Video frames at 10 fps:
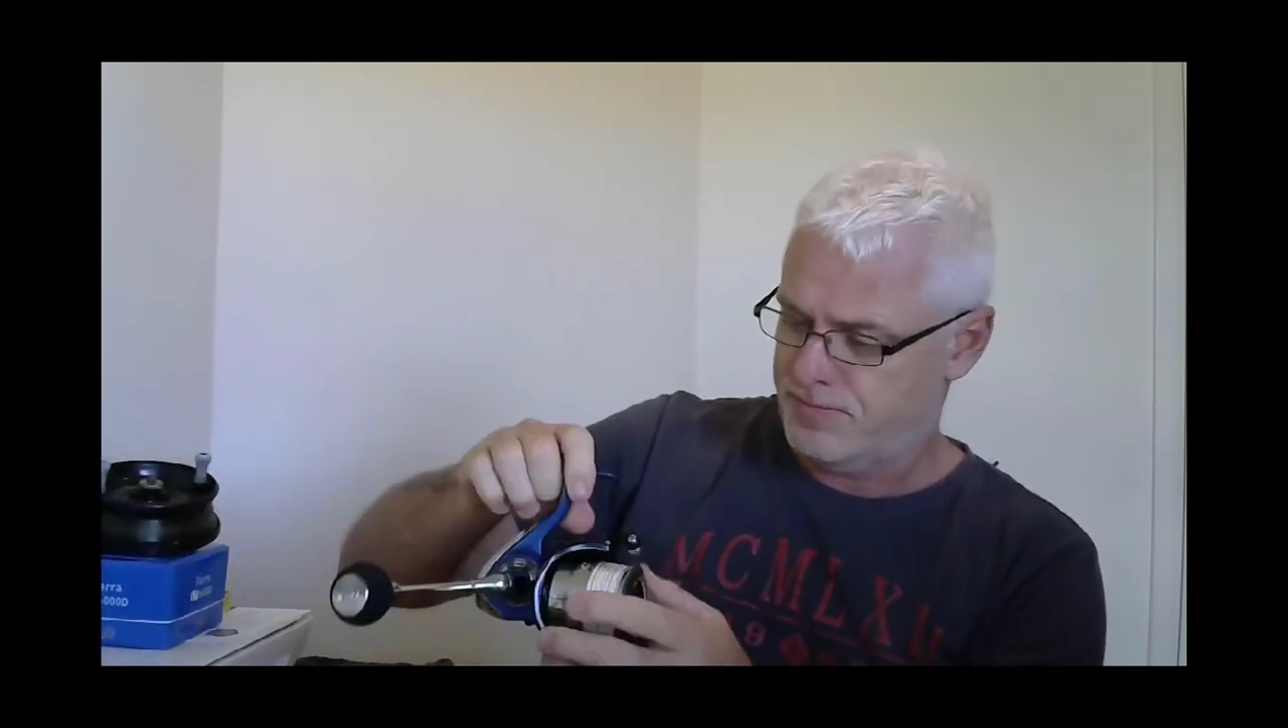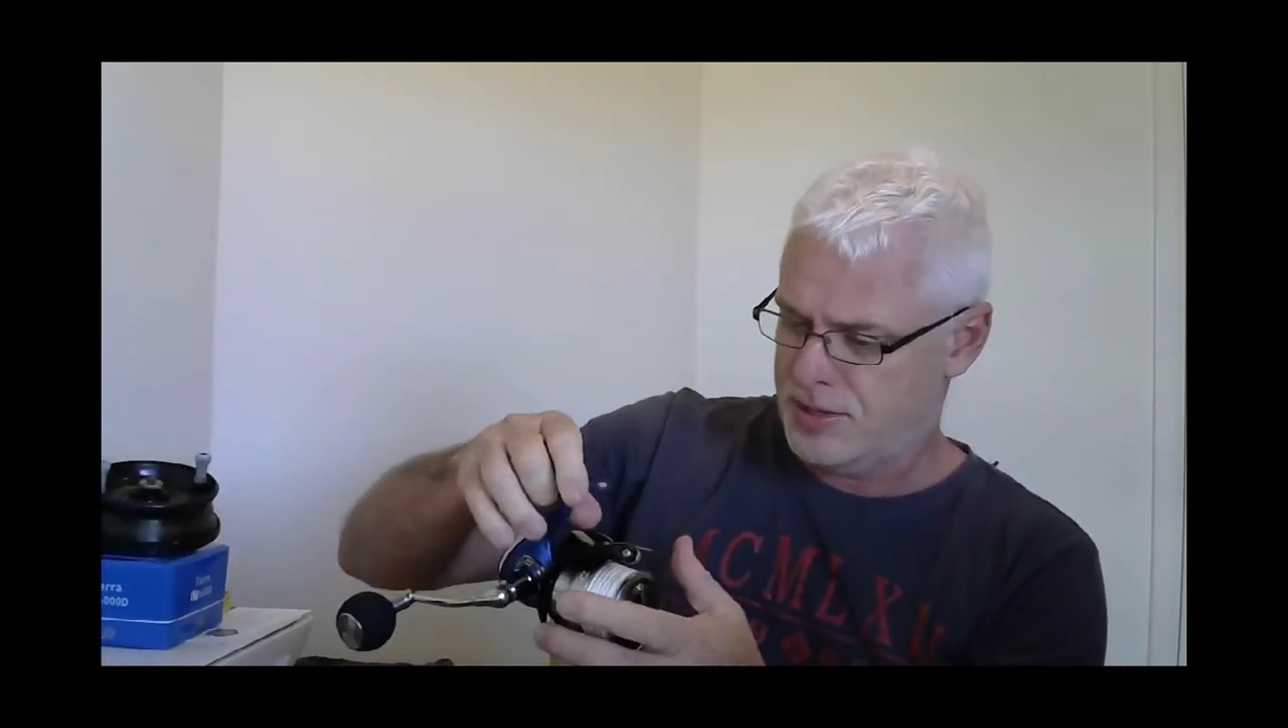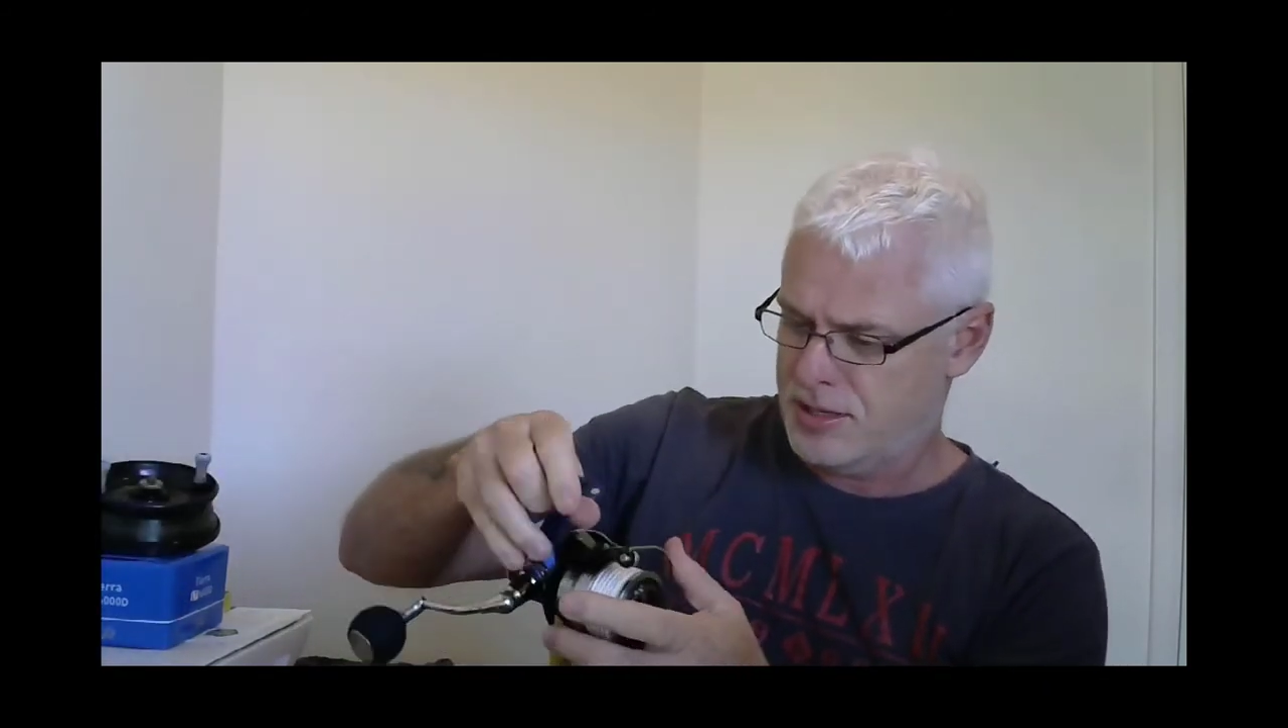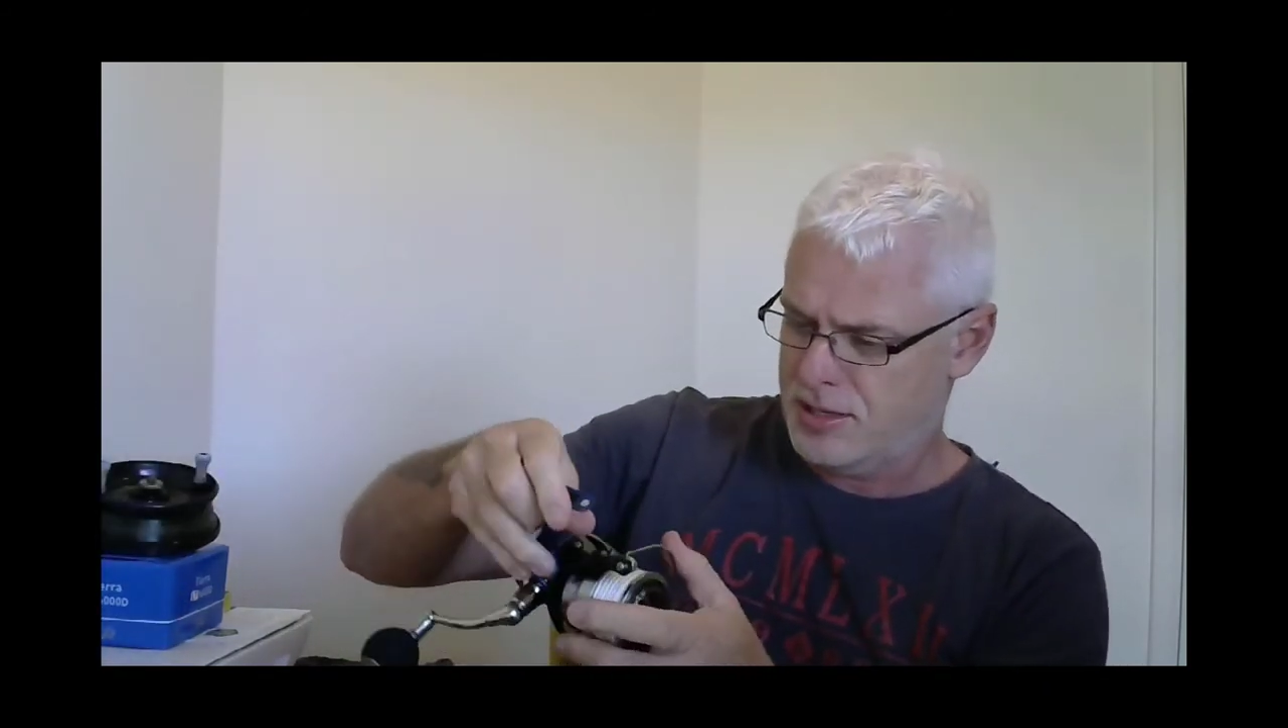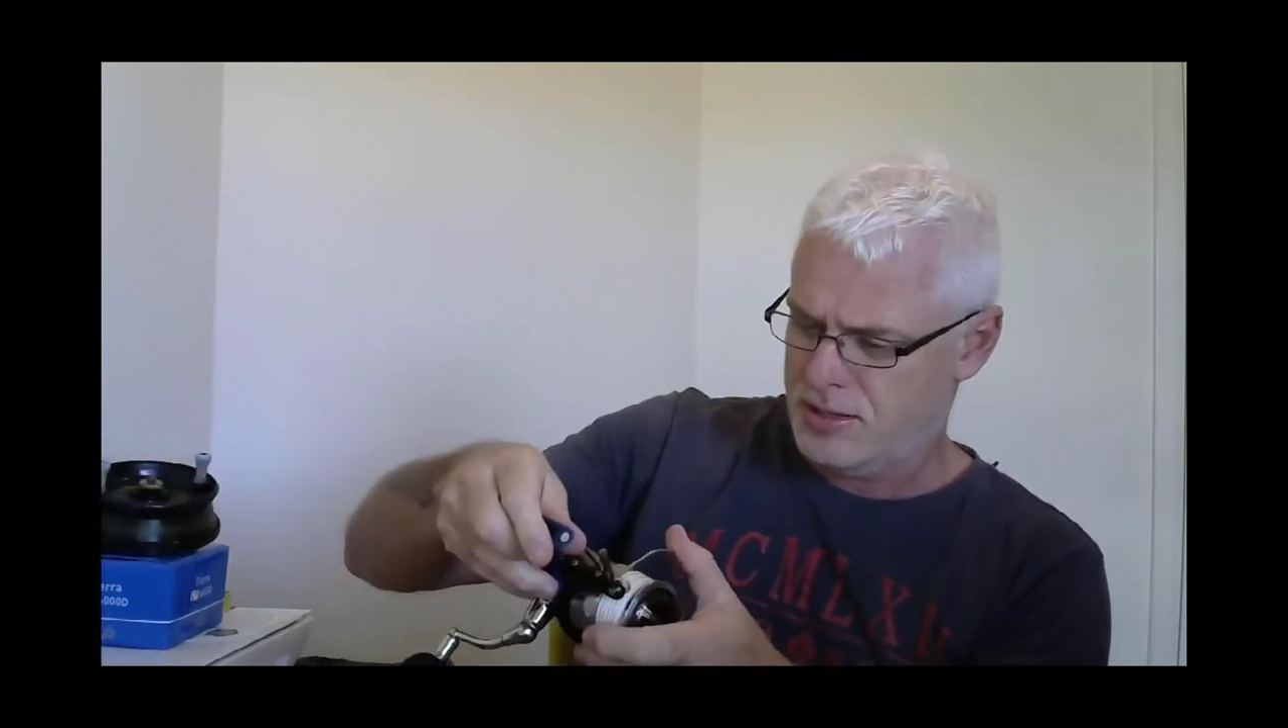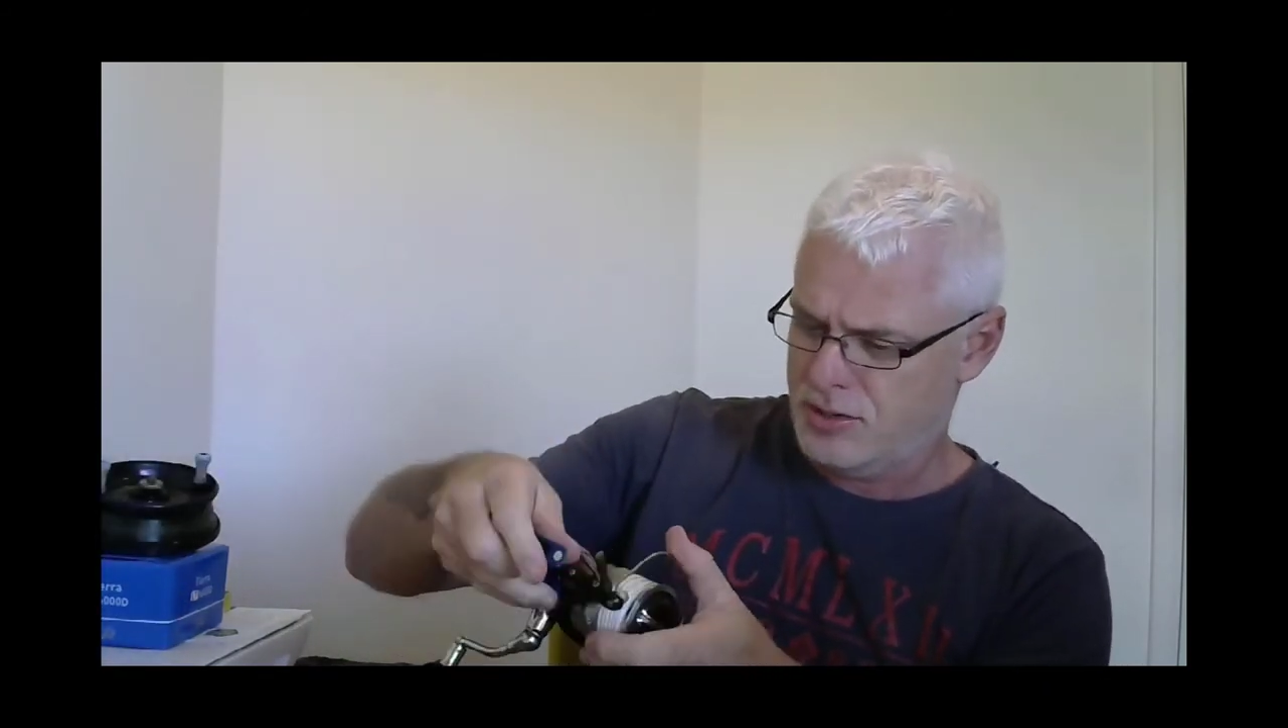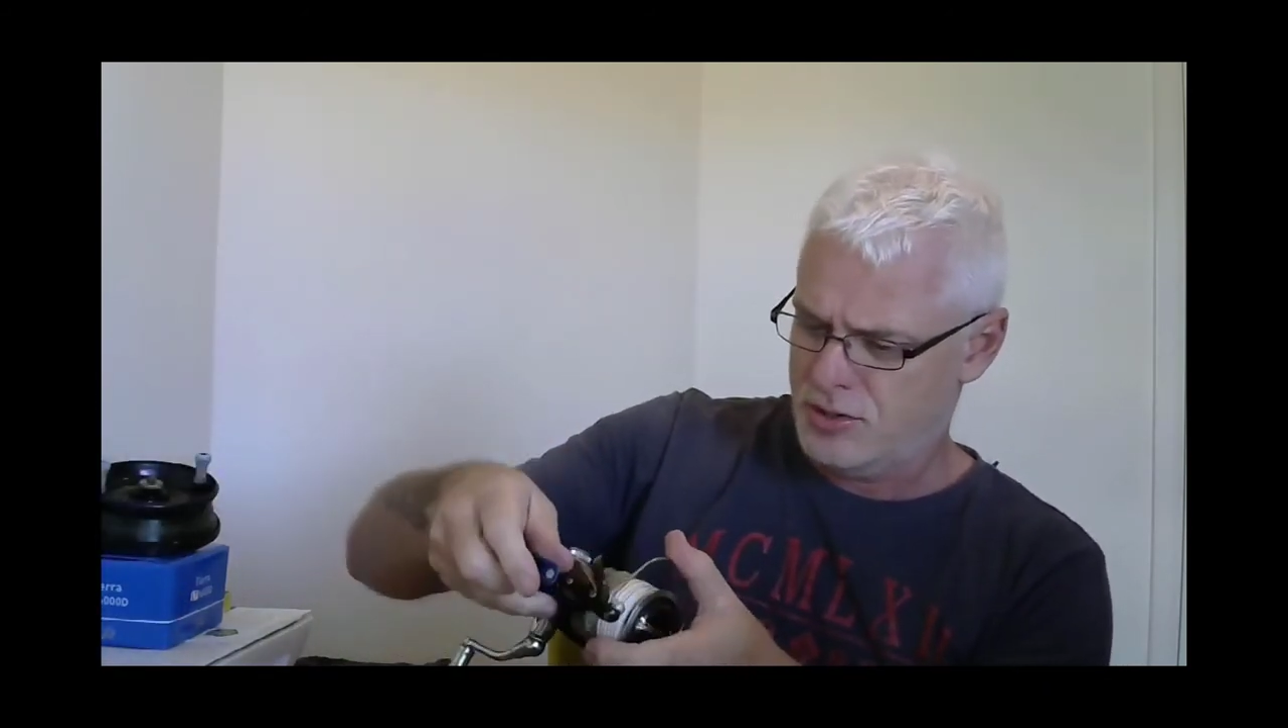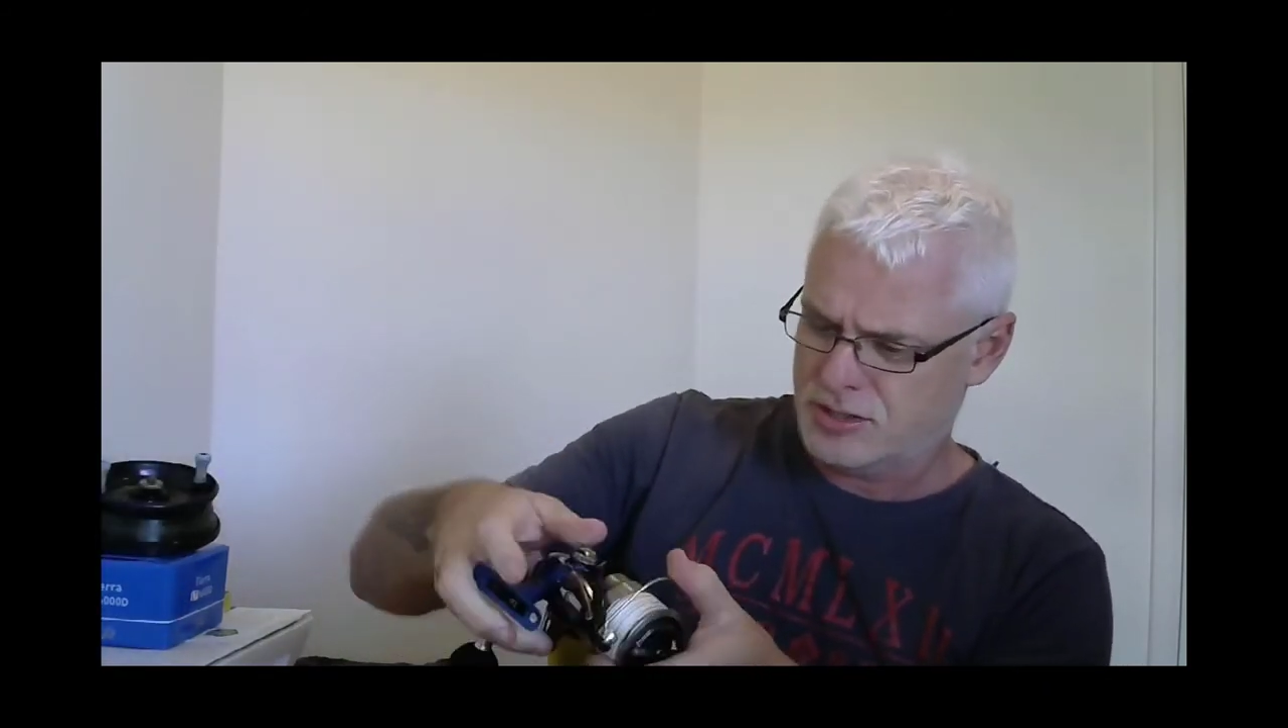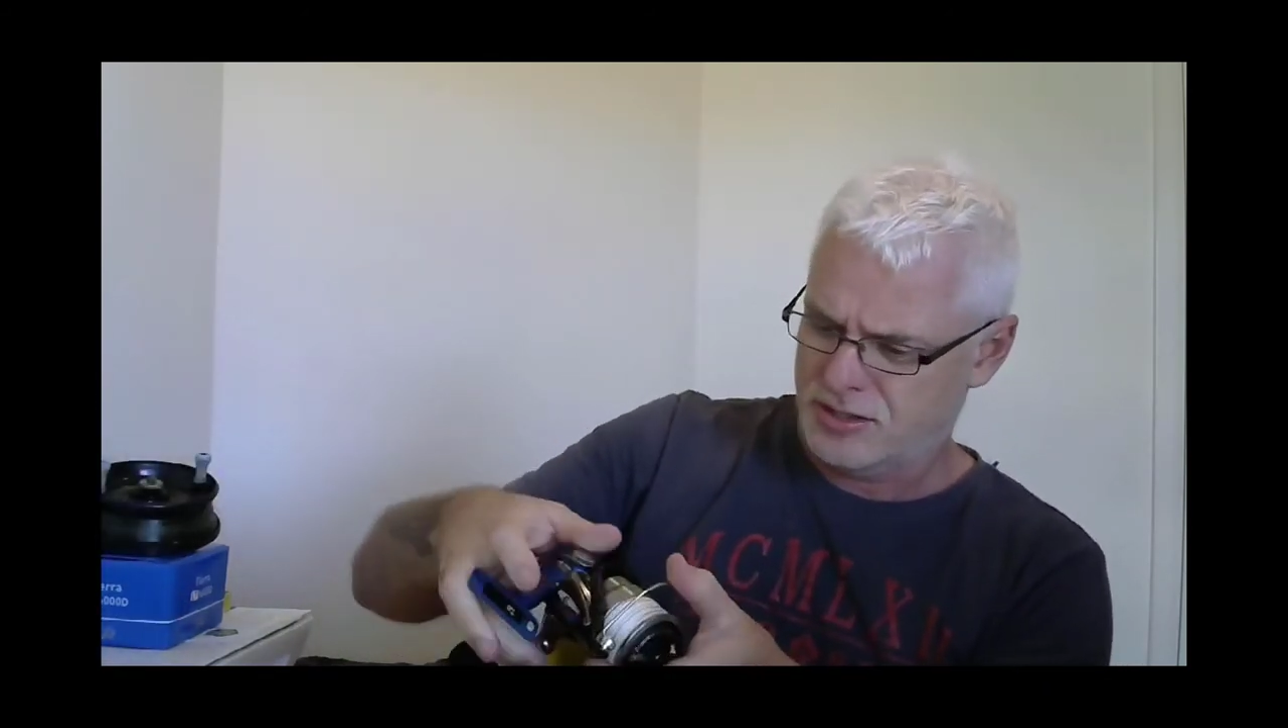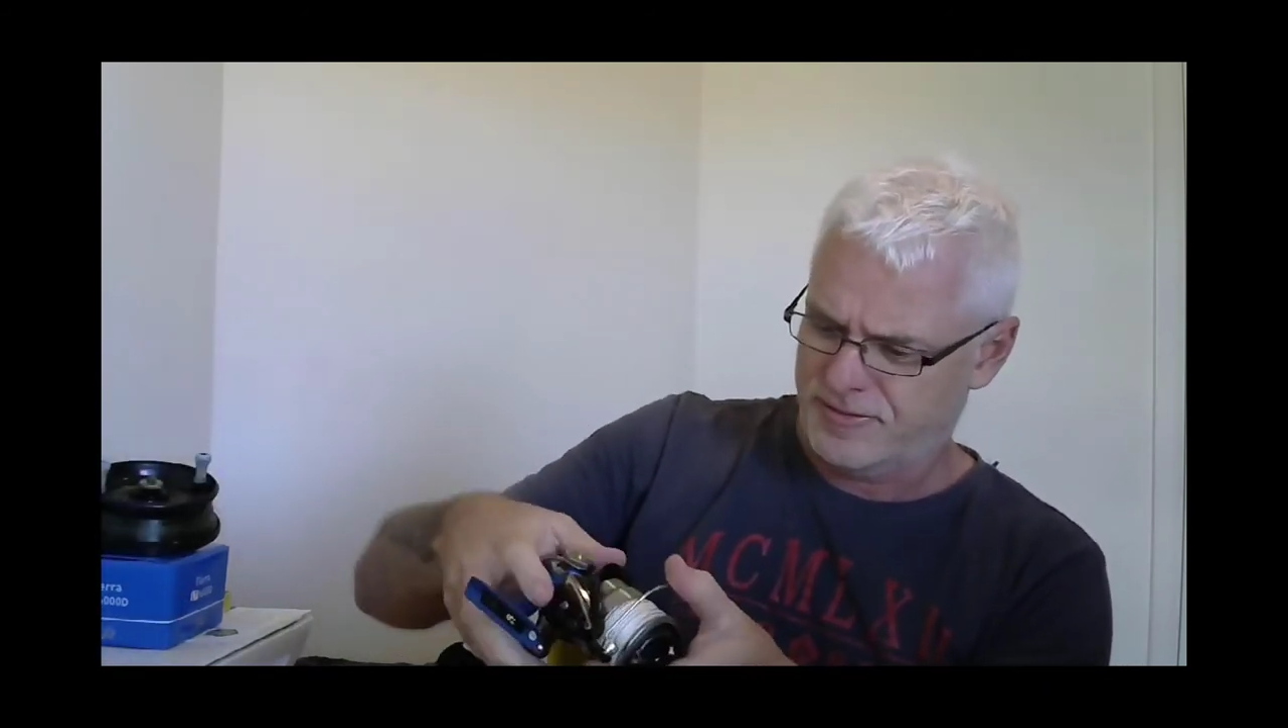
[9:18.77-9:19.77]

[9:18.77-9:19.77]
be used to